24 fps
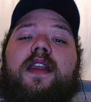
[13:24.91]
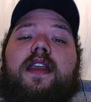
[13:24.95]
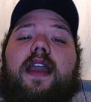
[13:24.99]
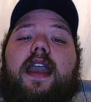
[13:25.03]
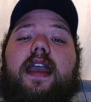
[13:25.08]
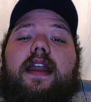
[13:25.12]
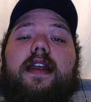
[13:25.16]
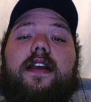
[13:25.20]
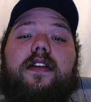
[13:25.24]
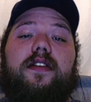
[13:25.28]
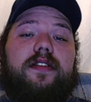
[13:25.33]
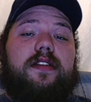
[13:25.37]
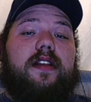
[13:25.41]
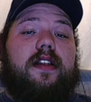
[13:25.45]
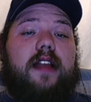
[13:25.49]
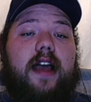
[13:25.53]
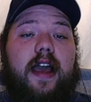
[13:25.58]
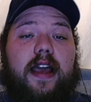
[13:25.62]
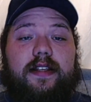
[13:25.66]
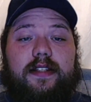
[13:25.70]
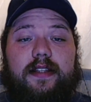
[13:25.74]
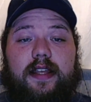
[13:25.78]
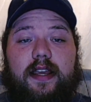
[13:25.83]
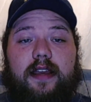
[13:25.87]
And here's the
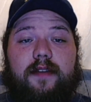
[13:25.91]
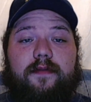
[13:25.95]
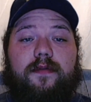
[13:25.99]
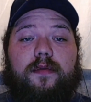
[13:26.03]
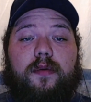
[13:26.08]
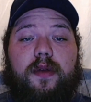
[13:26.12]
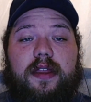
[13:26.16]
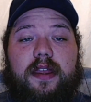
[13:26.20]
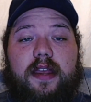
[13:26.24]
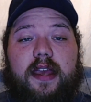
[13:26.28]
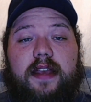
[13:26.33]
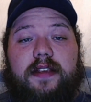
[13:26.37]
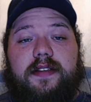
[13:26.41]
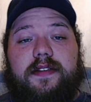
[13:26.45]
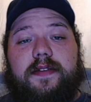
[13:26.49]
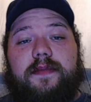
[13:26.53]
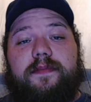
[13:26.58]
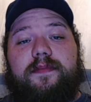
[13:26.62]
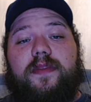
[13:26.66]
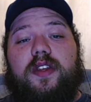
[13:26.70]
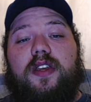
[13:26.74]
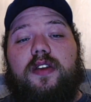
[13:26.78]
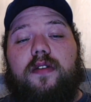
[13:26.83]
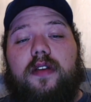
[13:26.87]
last thing with this.
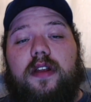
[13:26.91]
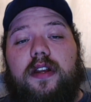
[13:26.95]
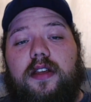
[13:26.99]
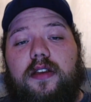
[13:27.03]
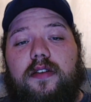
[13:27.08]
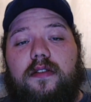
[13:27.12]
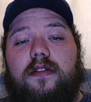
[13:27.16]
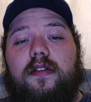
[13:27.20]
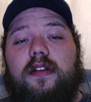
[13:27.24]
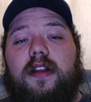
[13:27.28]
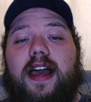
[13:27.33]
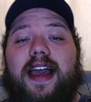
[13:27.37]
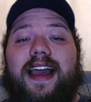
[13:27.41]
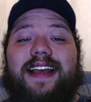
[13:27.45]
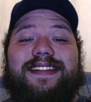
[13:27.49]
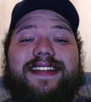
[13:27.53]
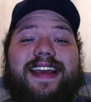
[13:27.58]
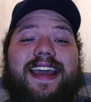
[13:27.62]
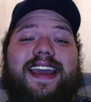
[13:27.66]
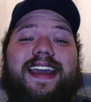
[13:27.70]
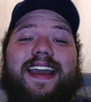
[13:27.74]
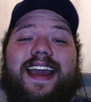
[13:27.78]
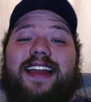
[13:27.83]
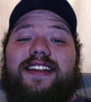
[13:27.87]
You can utilize
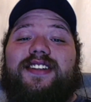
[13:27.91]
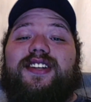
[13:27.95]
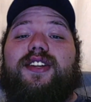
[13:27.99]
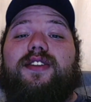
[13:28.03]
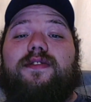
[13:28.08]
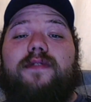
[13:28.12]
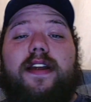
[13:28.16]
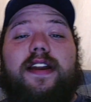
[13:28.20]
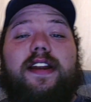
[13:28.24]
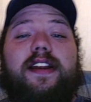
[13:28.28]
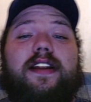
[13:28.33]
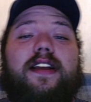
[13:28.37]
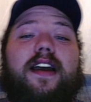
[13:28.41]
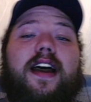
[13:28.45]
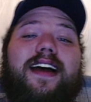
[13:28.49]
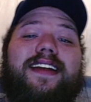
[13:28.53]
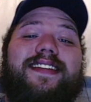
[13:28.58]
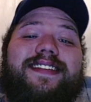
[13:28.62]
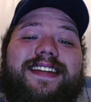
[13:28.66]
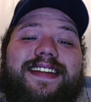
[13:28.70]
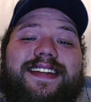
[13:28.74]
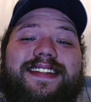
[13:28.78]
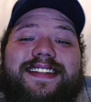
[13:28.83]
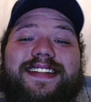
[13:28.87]
AI-generated
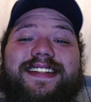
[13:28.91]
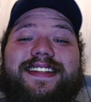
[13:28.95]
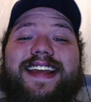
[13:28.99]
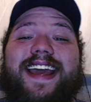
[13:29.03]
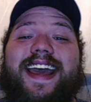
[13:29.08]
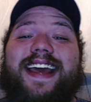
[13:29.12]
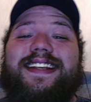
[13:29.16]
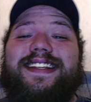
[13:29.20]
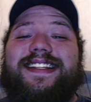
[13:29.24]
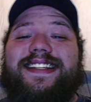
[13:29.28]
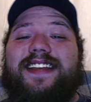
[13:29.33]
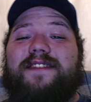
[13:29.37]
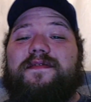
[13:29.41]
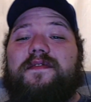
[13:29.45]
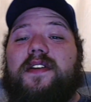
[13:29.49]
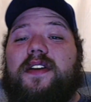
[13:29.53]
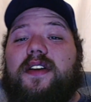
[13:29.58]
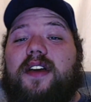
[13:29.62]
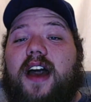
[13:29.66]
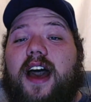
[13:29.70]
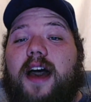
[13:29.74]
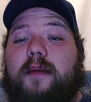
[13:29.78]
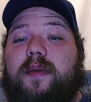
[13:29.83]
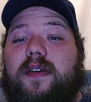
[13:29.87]
content to test different
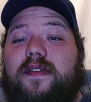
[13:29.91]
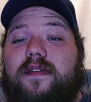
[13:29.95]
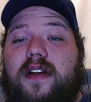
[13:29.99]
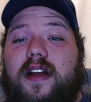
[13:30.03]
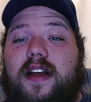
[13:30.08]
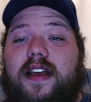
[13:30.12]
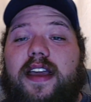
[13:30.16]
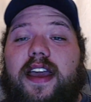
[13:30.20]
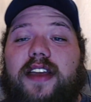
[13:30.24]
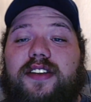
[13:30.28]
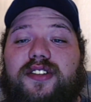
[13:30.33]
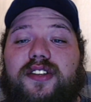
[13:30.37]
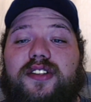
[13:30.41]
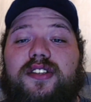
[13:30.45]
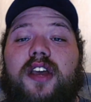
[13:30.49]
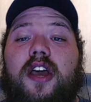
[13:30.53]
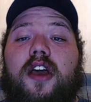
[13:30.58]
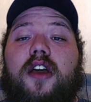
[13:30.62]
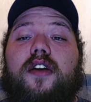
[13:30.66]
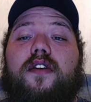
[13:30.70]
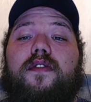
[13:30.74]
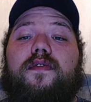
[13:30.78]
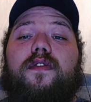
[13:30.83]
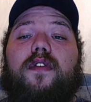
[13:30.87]
copy variations
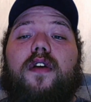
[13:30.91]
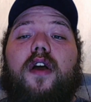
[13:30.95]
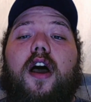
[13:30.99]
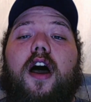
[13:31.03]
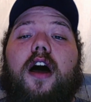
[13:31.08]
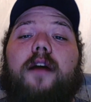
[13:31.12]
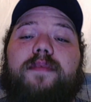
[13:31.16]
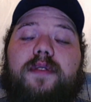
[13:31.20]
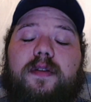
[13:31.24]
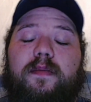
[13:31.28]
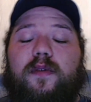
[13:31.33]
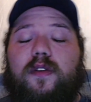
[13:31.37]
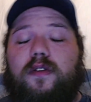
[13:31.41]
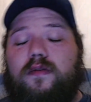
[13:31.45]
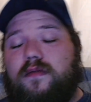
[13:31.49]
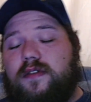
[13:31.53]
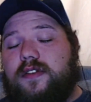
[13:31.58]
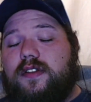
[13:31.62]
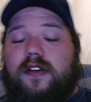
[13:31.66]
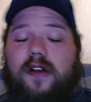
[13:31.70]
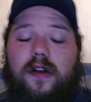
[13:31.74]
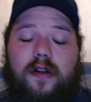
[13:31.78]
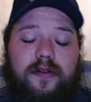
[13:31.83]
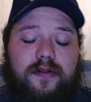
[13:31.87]
for optimal
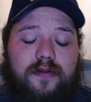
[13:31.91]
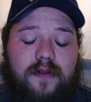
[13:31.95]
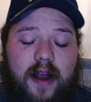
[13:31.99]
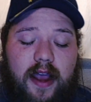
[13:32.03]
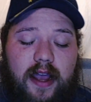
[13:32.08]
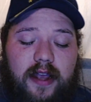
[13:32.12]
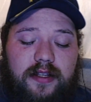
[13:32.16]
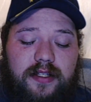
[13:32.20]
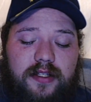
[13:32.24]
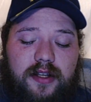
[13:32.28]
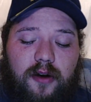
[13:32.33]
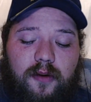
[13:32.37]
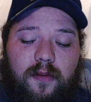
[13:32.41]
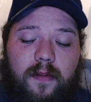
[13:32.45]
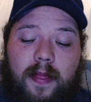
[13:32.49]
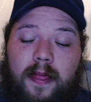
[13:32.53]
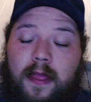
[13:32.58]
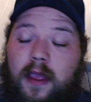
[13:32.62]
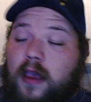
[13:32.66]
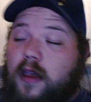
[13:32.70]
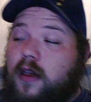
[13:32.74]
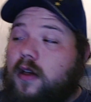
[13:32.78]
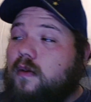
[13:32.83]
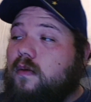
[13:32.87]
results, right? So
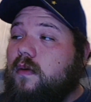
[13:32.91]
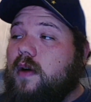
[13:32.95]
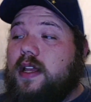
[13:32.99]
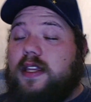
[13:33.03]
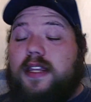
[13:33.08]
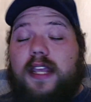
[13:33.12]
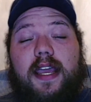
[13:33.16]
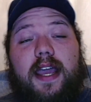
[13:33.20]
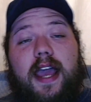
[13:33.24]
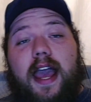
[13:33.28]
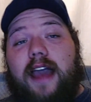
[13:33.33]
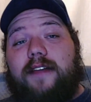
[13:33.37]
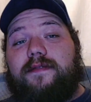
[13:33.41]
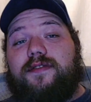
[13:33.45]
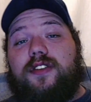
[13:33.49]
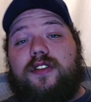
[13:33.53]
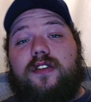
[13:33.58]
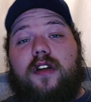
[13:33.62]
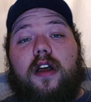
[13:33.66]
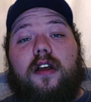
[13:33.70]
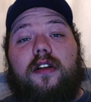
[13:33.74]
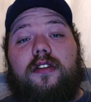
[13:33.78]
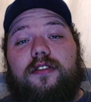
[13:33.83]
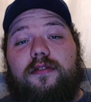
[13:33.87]
one thing I've
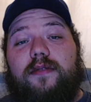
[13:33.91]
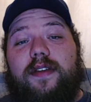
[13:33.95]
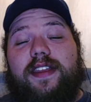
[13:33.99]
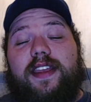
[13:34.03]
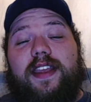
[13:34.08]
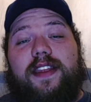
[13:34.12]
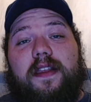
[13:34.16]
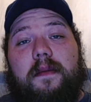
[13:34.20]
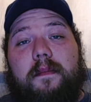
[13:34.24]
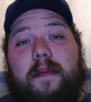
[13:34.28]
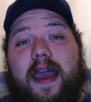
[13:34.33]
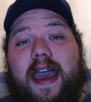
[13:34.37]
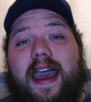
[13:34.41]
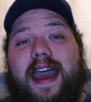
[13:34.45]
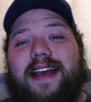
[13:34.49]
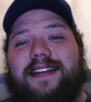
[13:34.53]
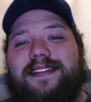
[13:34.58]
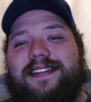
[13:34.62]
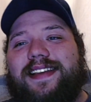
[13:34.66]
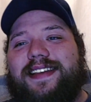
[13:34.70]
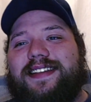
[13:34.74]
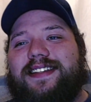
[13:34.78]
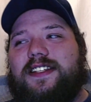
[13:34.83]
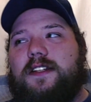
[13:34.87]
struggled with in the
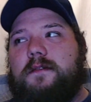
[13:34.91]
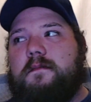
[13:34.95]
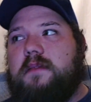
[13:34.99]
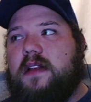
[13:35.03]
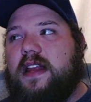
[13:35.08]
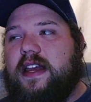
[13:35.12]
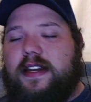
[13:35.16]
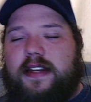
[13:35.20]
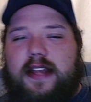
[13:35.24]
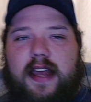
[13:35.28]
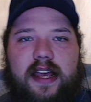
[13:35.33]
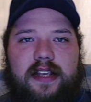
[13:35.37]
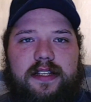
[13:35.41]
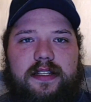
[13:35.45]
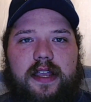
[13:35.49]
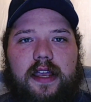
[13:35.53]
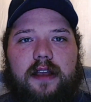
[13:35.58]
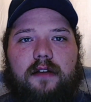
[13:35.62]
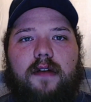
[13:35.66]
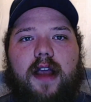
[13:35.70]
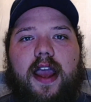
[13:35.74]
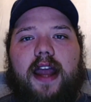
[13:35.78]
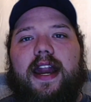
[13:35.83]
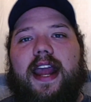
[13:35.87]
past is split testing,
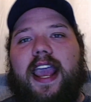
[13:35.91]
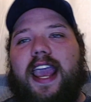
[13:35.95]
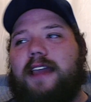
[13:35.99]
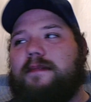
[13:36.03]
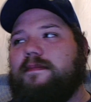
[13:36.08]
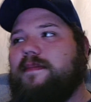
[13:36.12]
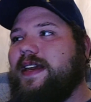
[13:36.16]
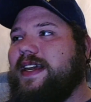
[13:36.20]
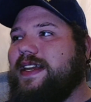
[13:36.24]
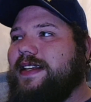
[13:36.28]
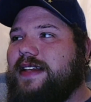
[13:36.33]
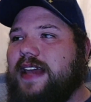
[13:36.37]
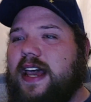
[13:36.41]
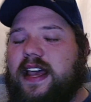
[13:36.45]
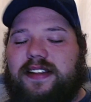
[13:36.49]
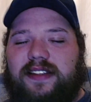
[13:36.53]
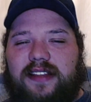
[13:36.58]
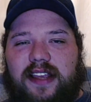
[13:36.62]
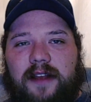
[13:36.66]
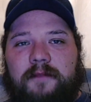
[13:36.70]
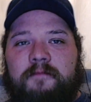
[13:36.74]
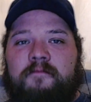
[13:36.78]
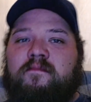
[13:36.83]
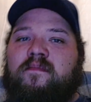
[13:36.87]
right? A/B
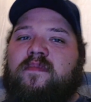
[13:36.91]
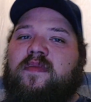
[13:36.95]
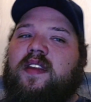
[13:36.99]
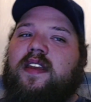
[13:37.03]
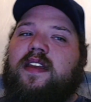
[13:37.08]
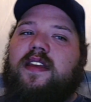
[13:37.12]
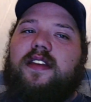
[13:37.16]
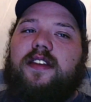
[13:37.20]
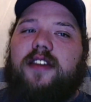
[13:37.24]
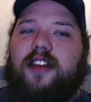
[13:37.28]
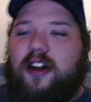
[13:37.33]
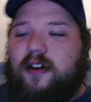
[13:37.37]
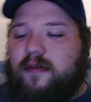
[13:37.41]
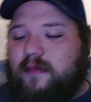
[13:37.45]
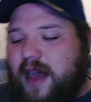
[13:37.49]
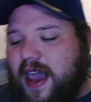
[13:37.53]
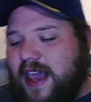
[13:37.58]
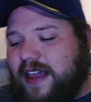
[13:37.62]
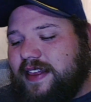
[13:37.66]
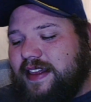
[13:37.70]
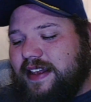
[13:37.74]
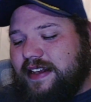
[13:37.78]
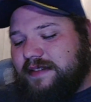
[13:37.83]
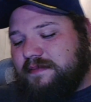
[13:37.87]
testing.
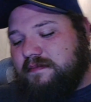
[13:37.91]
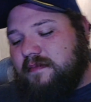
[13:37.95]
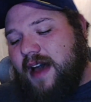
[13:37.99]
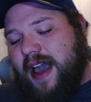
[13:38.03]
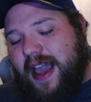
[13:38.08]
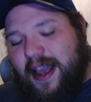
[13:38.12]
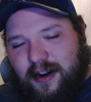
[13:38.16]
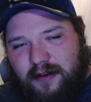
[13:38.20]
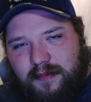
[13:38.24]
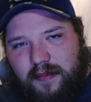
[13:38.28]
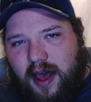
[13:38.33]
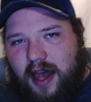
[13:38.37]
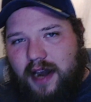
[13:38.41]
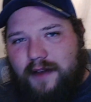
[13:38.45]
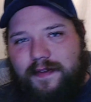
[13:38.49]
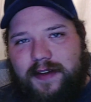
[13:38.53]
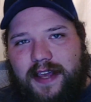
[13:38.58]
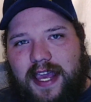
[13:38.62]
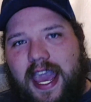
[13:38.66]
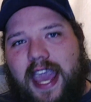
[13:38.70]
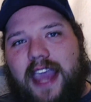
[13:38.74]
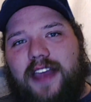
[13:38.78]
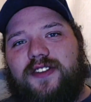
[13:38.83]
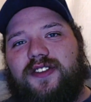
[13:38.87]
Make these minor
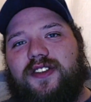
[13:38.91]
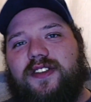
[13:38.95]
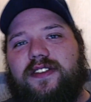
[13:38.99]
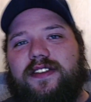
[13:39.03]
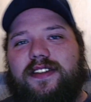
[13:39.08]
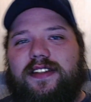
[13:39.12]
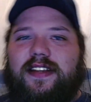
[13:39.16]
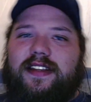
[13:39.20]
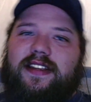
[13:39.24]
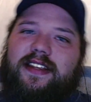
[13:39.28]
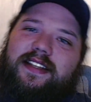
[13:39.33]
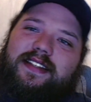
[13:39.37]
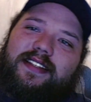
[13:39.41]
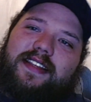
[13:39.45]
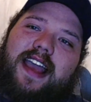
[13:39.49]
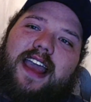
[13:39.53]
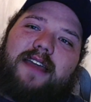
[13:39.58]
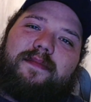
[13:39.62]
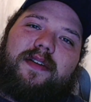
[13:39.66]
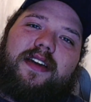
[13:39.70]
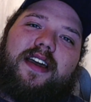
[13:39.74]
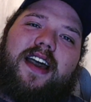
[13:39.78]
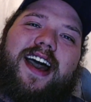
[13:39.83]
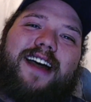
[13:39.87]
modifications to this type
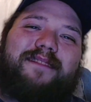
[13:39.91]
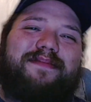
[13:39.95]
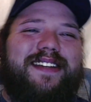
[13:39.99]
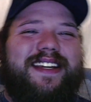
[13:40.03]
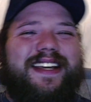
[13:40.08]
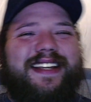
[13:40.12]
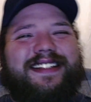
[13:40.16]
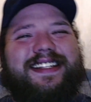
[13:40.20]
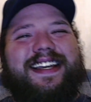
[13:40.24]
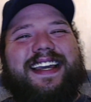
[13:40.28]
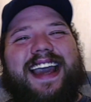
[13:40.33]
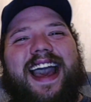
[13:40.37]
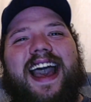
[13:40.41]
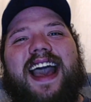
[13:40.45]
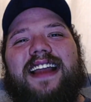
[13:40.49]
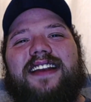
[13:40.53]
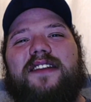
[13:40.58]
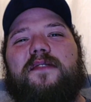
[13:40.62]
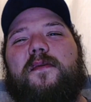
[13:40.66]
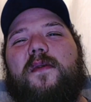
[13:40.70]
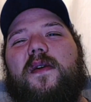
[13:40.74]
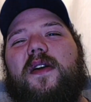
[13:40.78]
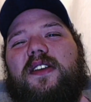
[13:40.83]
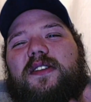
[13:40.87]
of copy because it kind
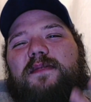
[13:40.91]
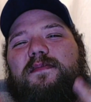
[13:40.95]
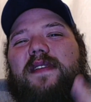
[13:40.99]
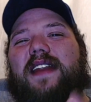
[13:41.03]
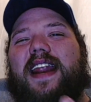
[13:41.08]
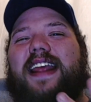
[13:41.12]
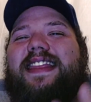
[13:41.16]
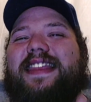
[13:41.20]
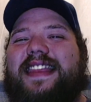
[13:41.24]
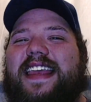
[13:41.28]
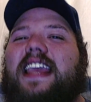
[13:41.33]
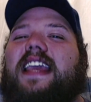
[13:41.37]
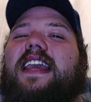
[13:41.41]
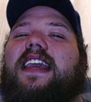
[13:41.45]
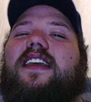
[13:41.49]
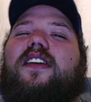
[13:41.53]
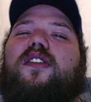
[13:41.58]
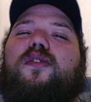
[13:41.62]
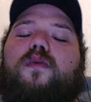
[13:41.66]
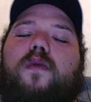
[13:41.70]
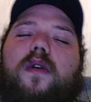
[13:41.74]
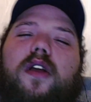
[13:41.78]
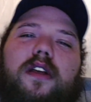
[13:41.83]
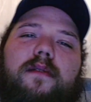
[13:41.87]
of works, but I think it
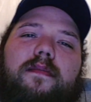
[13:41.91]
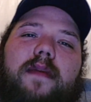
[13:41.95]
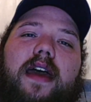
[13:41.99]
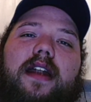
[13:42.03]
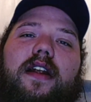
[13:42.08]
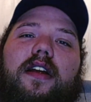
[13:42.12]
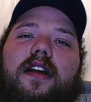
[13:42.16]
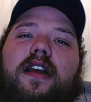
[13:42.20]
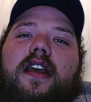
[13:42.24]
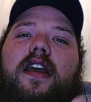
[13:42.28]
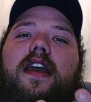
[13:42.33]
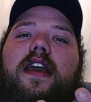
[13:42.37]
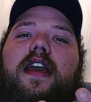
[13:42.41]
could work better.